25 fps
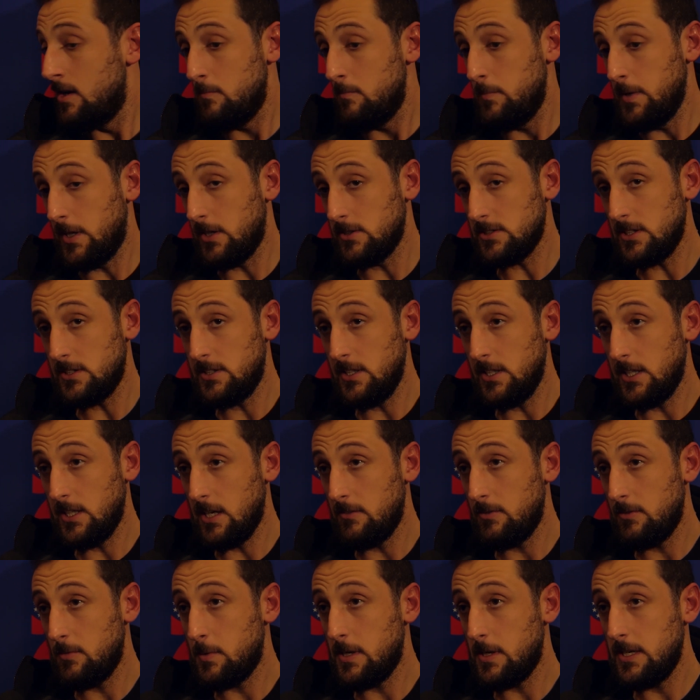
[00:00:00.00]
Because I think
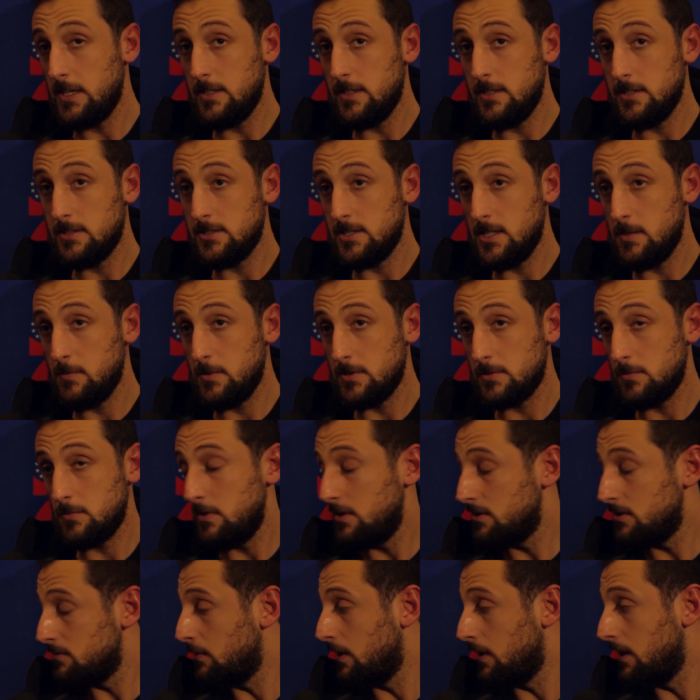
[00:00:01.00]
everybody in this team is
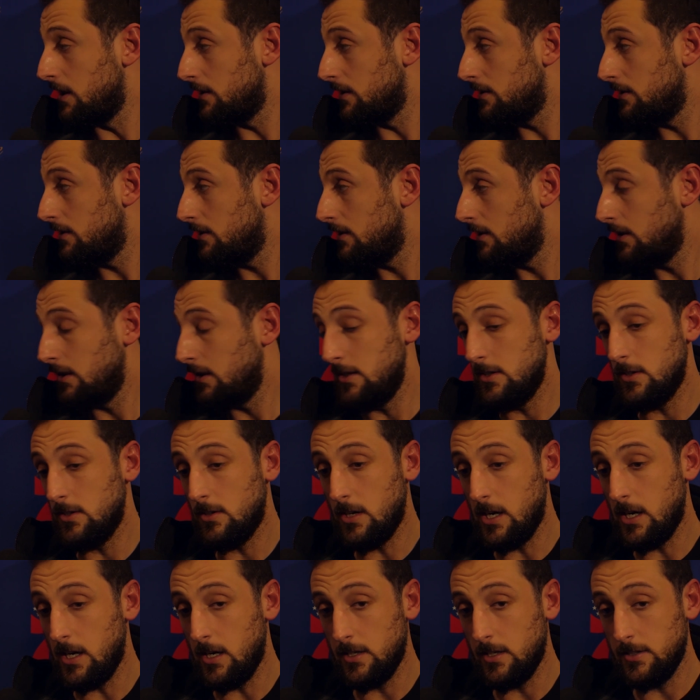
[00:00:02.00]
really smart. You know,
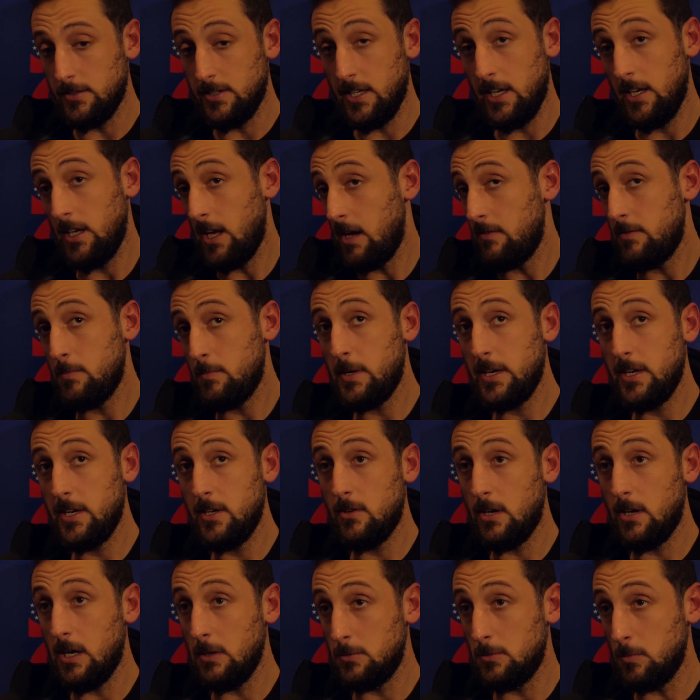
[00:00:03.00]
uh, they, everybody
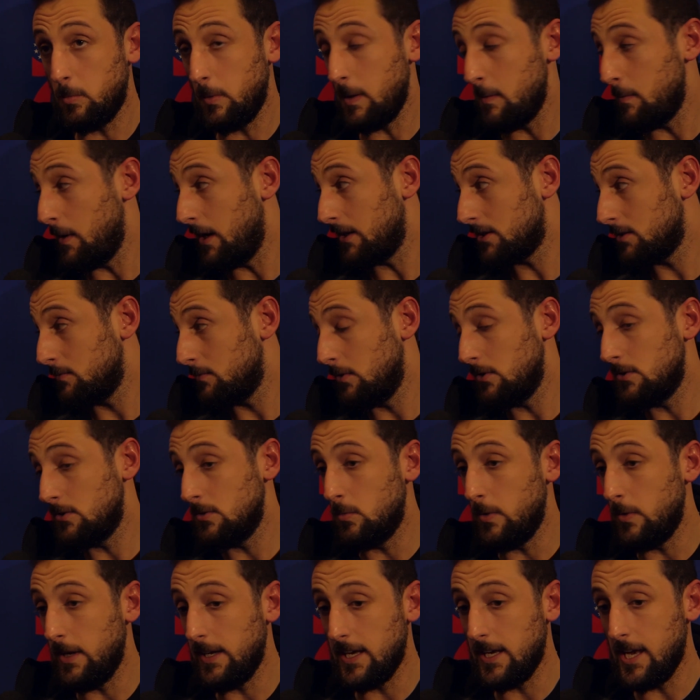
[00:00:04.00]
know how to play basketball to
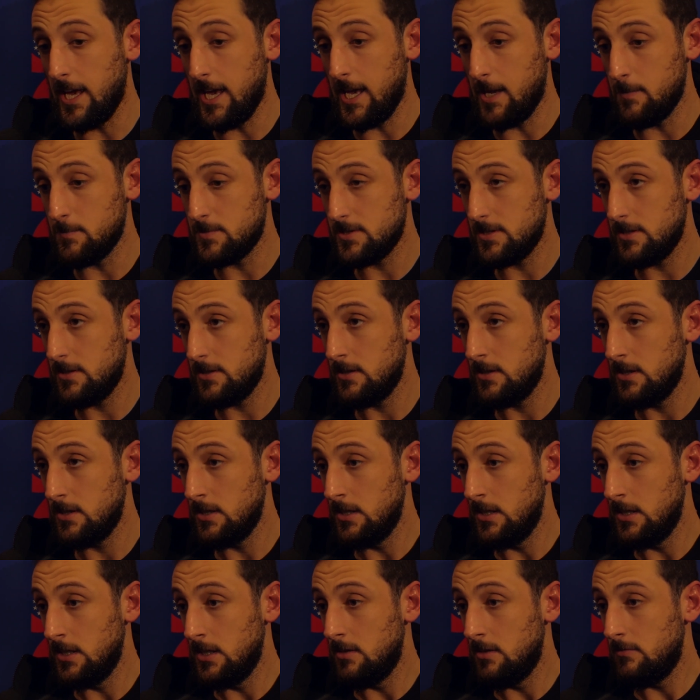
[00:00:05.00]
win games.
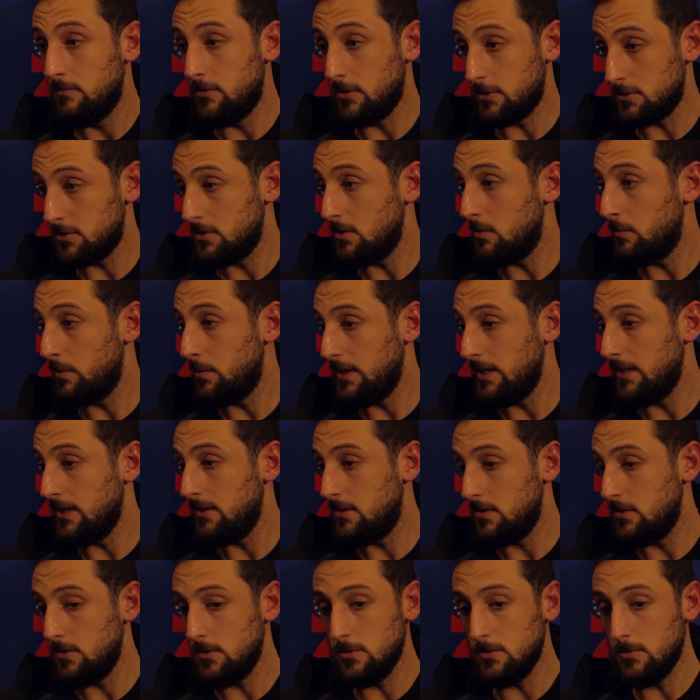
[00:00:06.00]
For sure, we
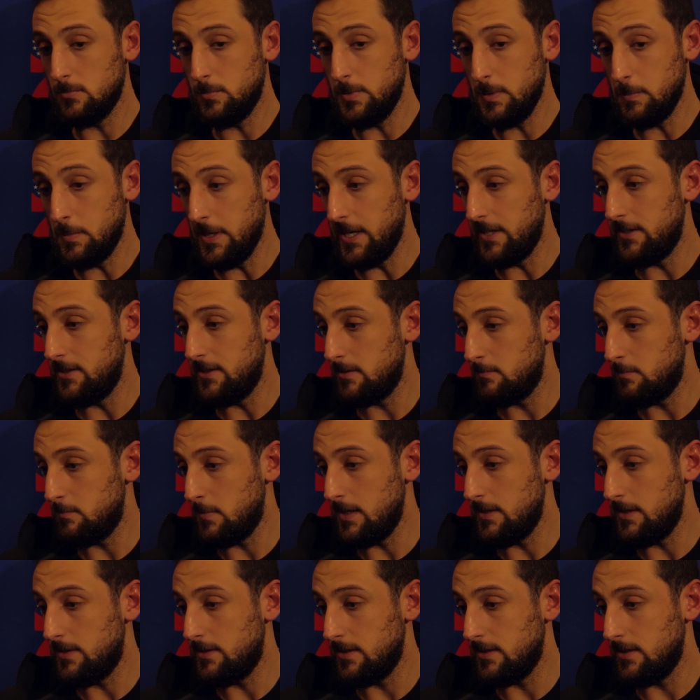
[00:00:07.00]
need to be better,
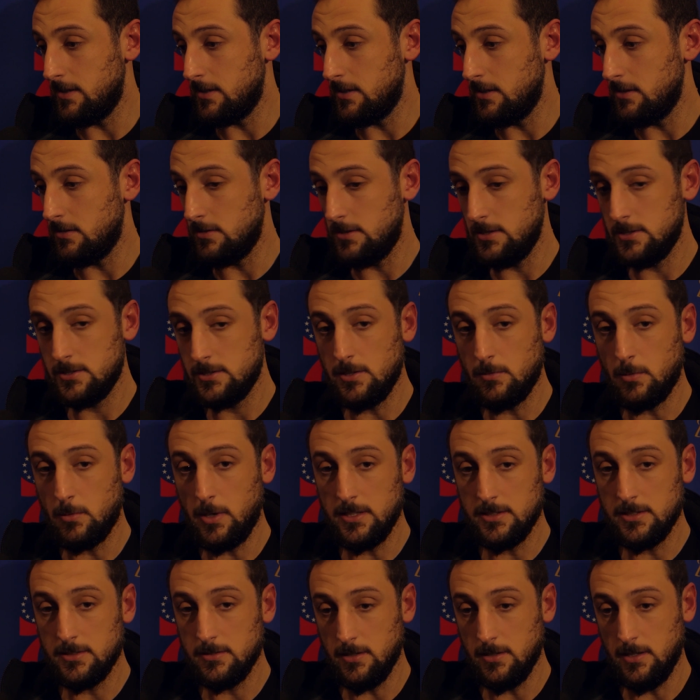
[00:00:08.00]
but uh, you know, this is the
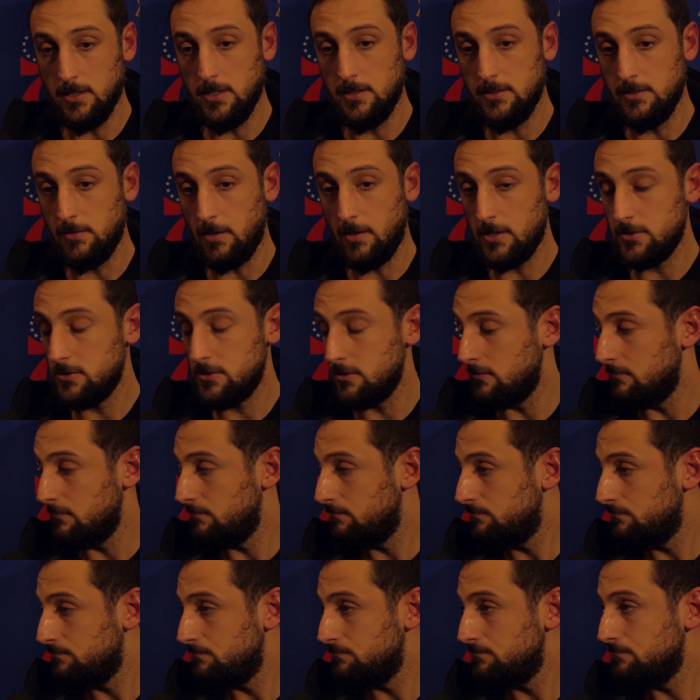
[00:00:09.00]
right uh, direction.
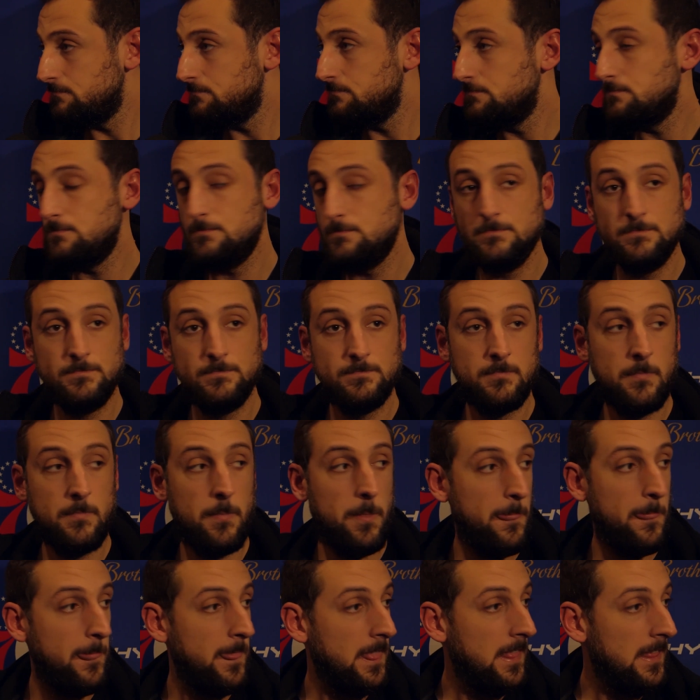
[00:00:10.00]
Marco, can
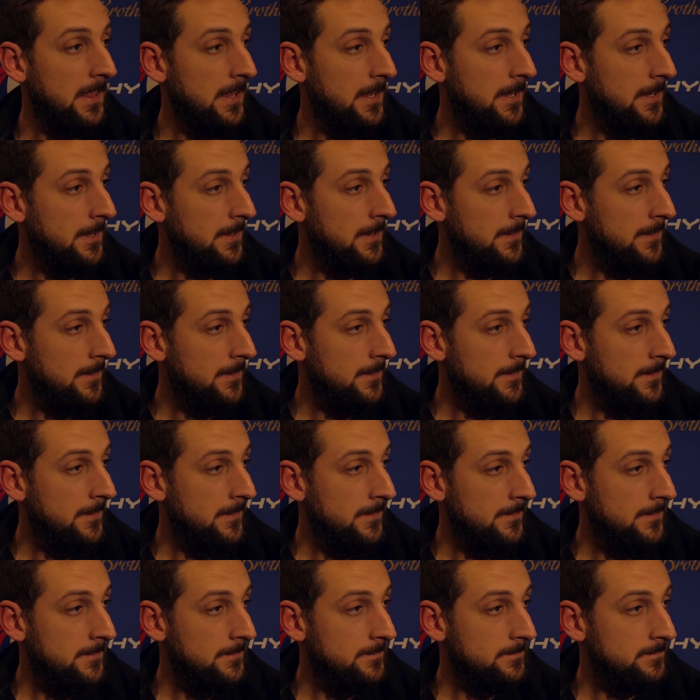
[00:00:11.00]
you talk about the job that
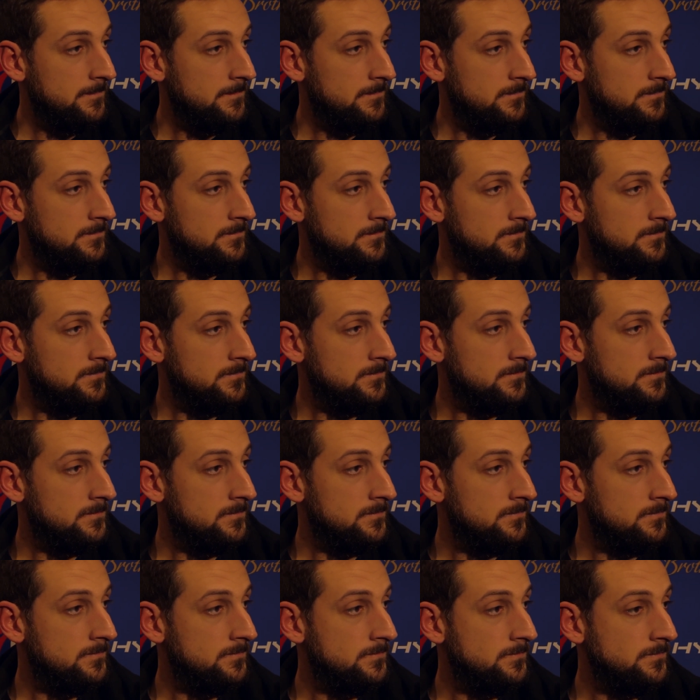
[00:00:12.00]
Ben Simmons does, make
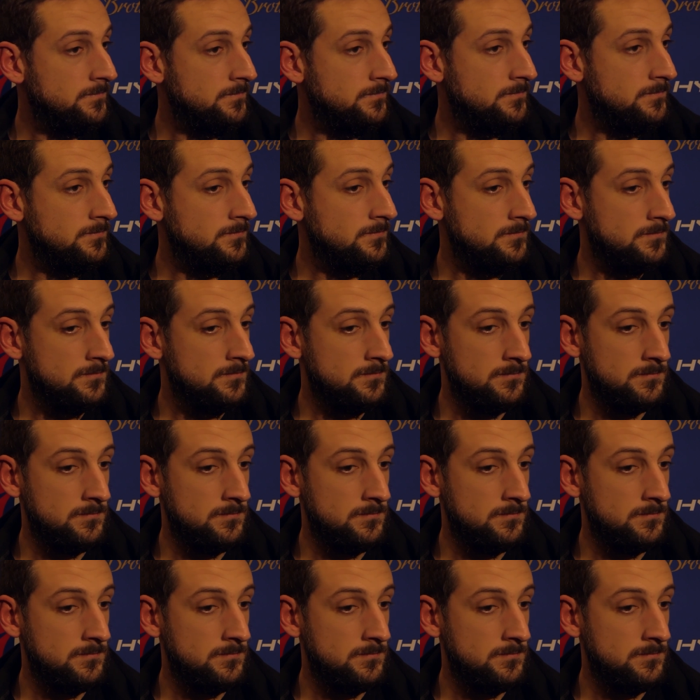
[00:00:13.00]
it easier for yourself?